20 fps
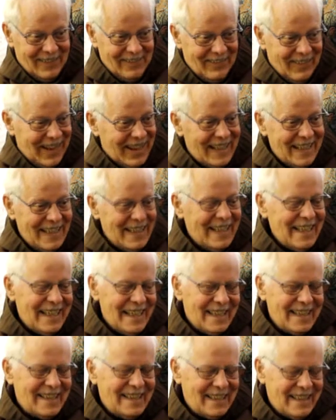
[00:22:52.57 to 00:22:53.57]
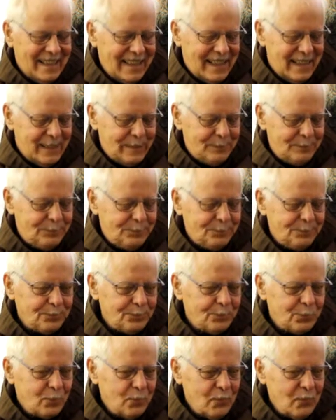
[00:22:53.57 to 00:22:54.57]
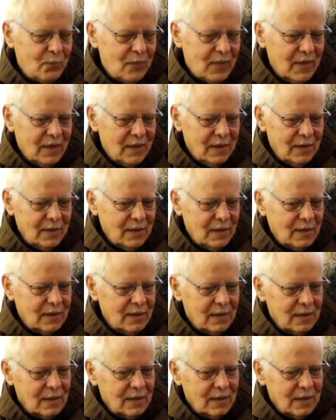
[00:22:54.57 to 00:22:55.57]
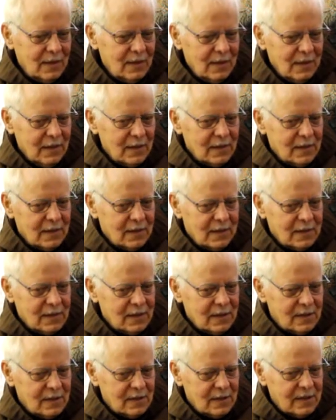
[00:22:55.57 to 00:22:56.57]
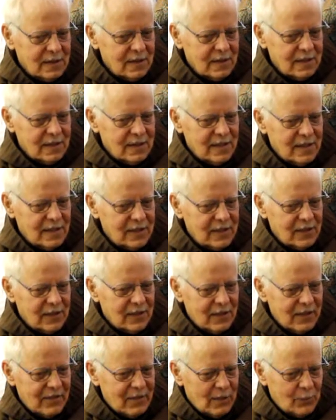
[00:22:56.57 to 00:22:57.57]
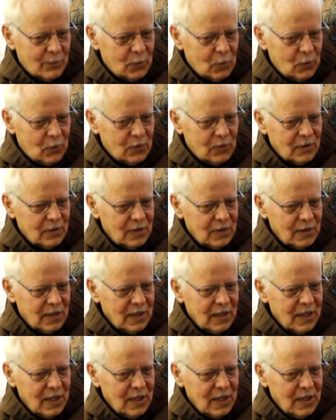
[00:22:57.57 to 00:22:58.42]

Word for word: anyway, the uh, oh, hmm? uh, Jesus to love them all.